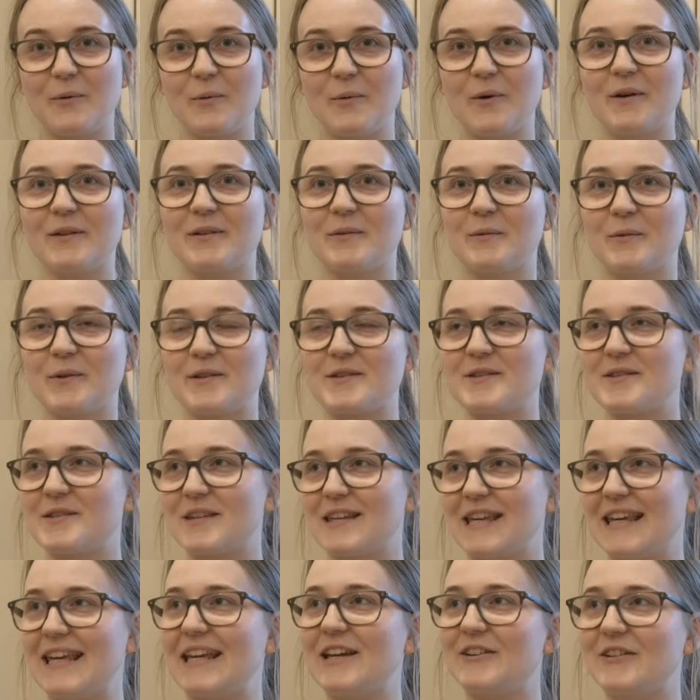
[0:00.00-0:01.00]
What, what's the
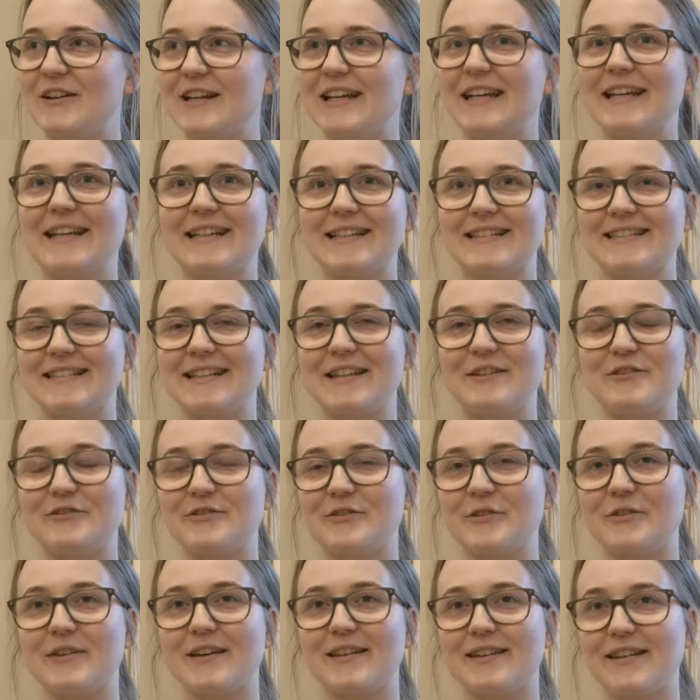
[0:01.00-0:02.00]
key ingredient in the
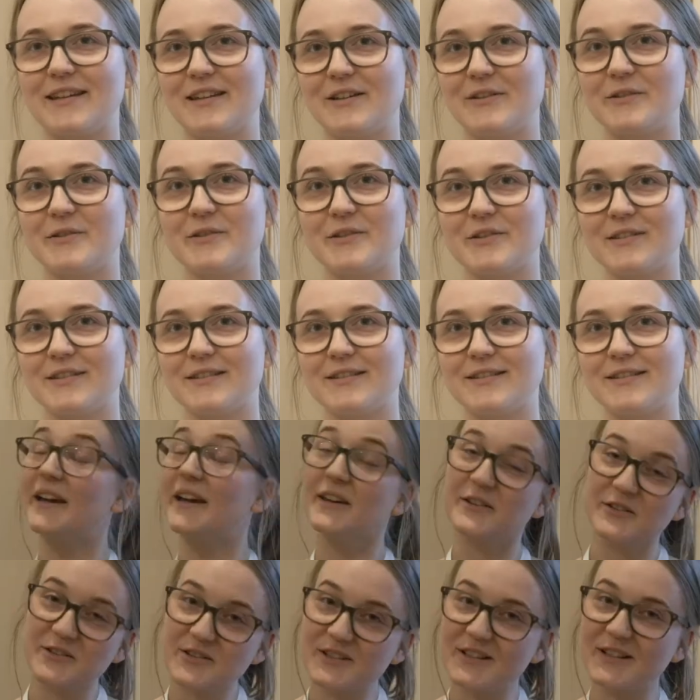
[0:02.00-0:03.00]
food that they use?
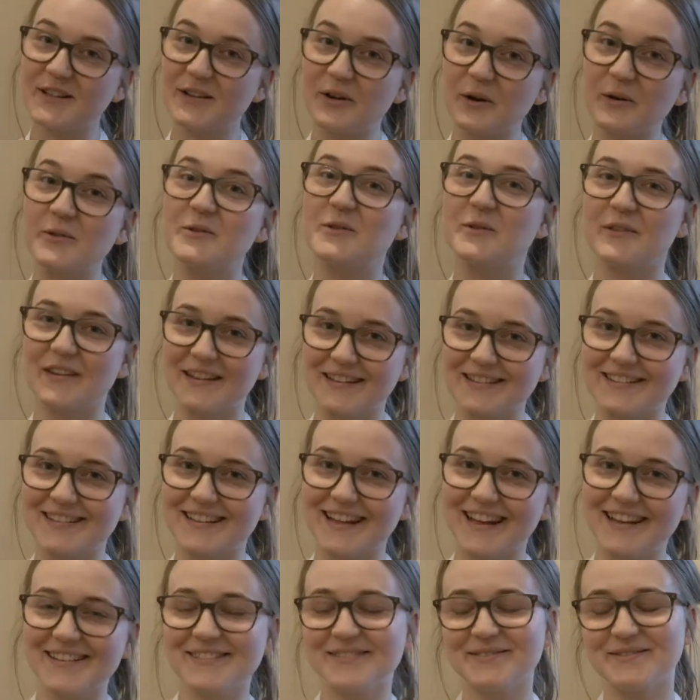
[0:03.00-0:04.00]
usually go to the
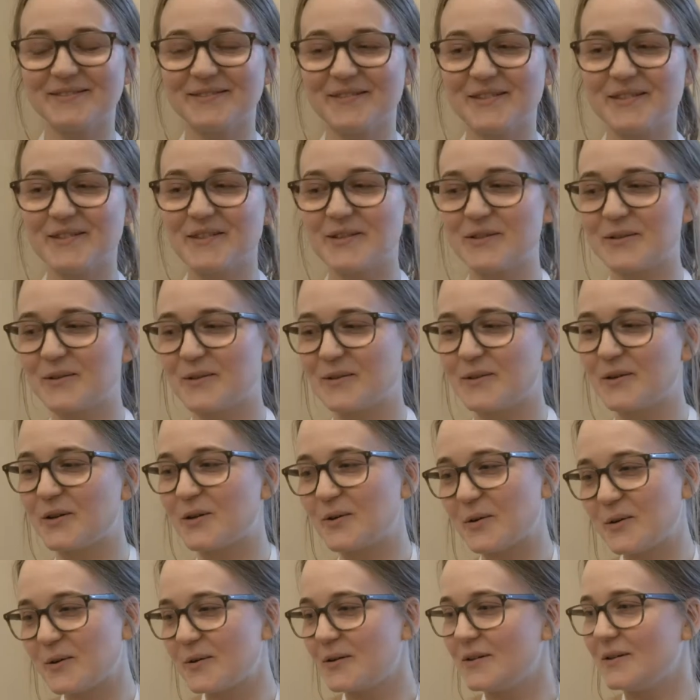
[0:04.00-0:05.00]
internet to
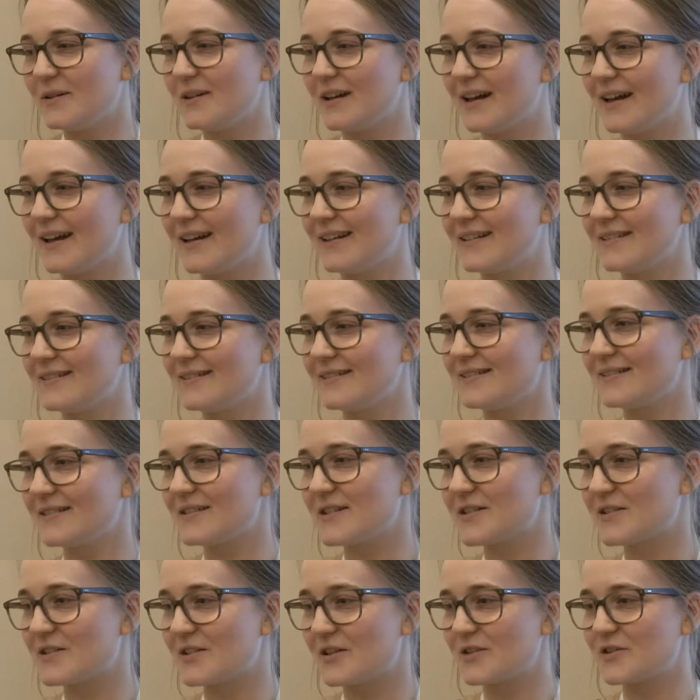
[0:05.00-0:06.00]
Google
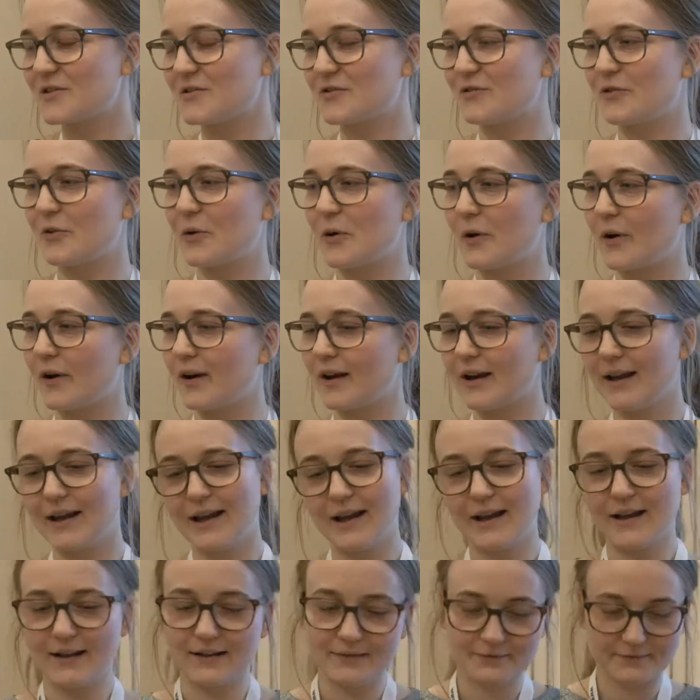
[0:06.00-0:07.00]
and search for
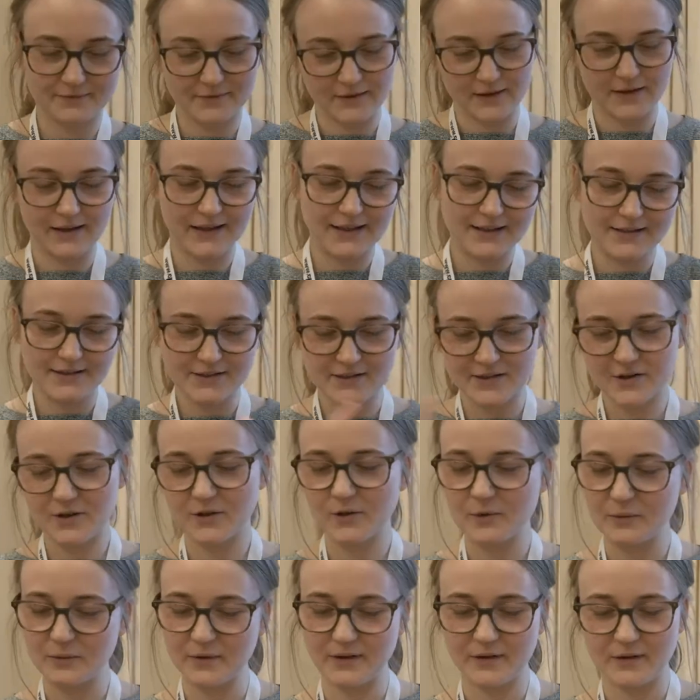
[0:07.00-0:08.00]

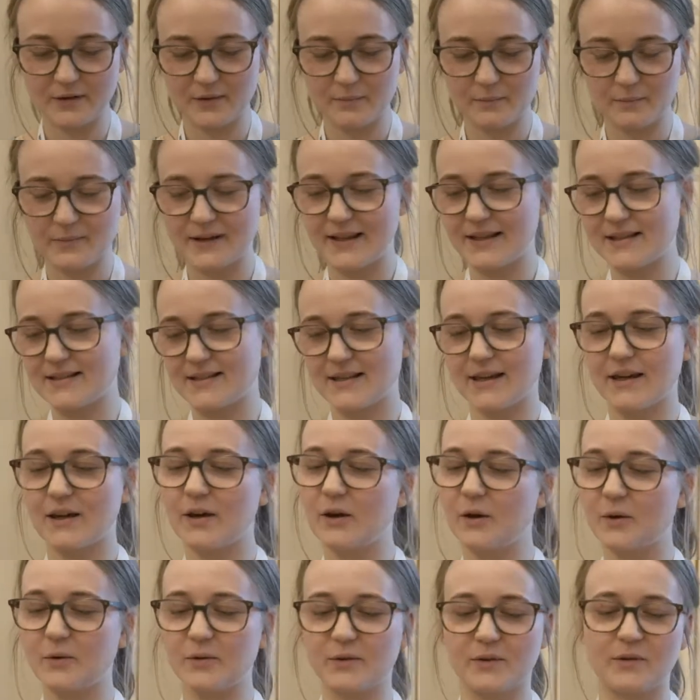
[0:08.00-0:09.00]
insert place I
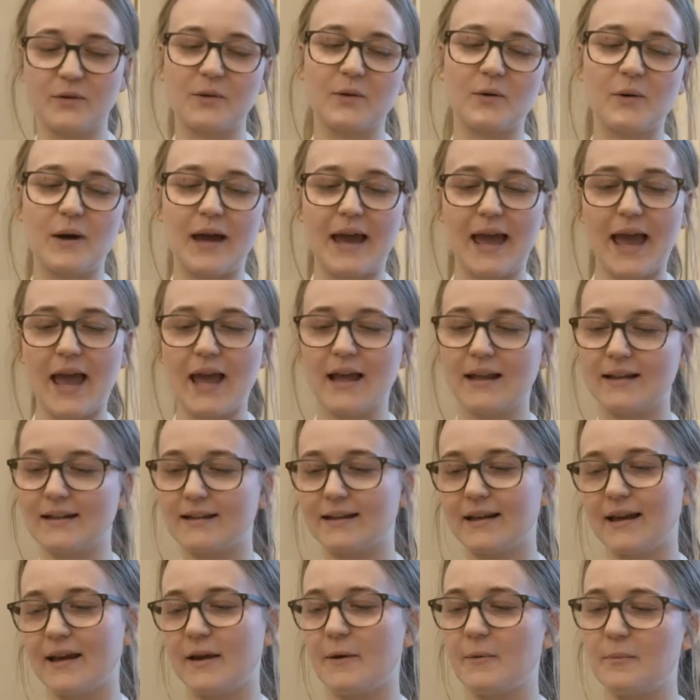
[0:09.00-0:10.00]
go to and
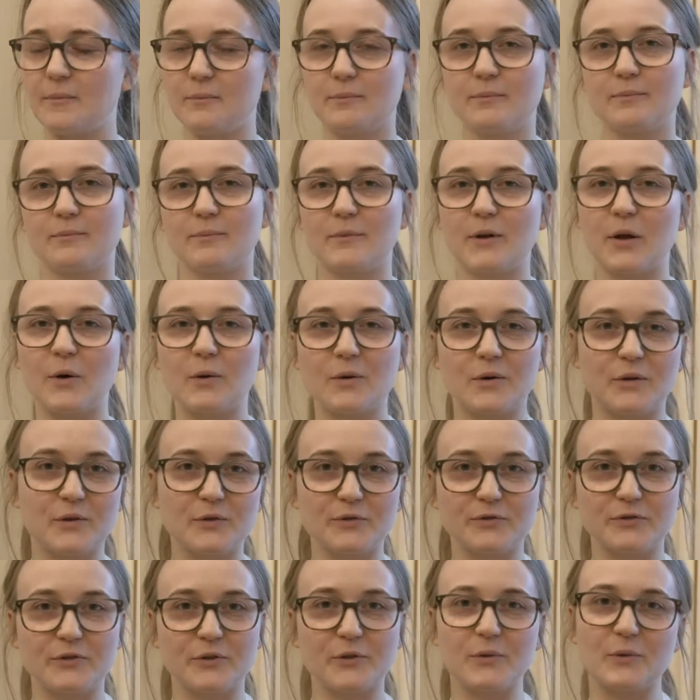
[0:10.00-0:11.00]
um, local
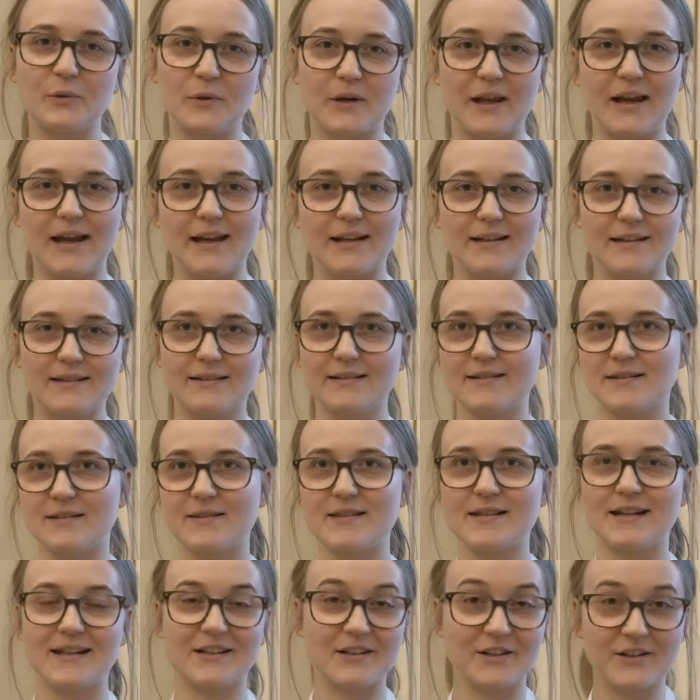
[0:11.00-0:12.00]
food and
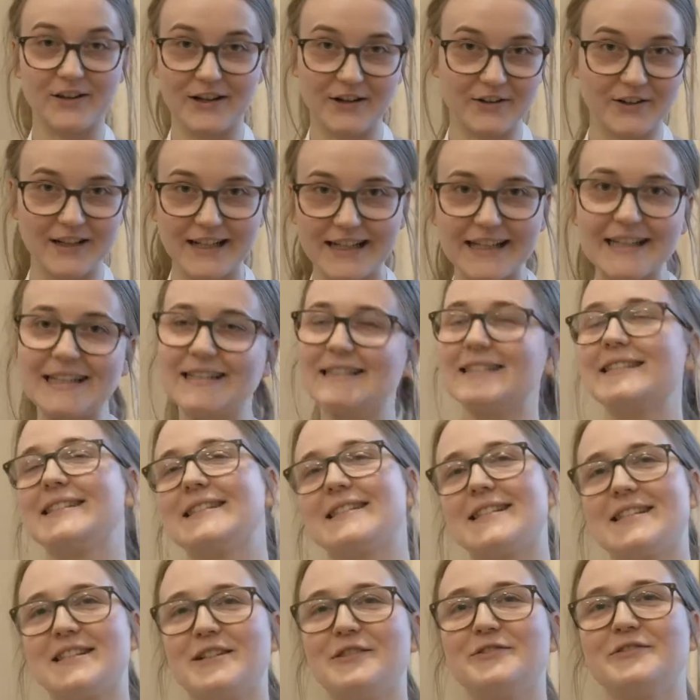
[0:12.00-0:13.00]
standard ingredients
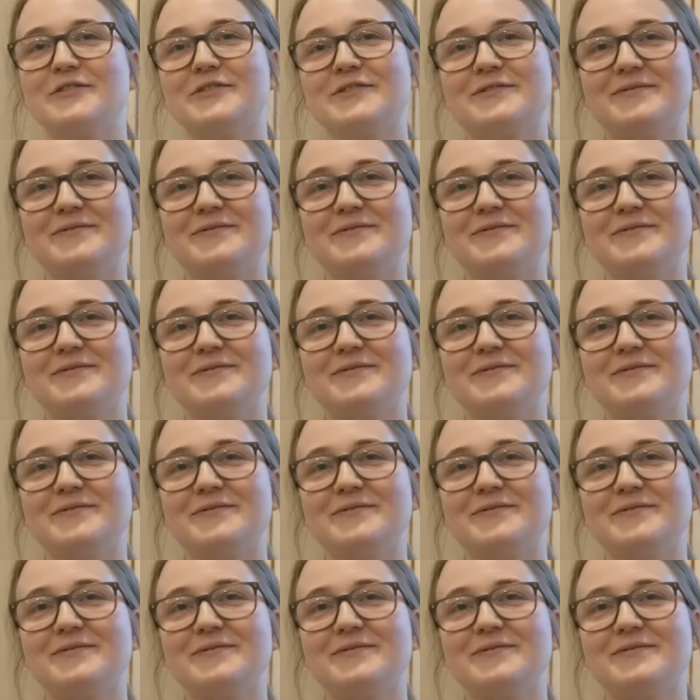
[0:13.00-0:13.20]
and stuff.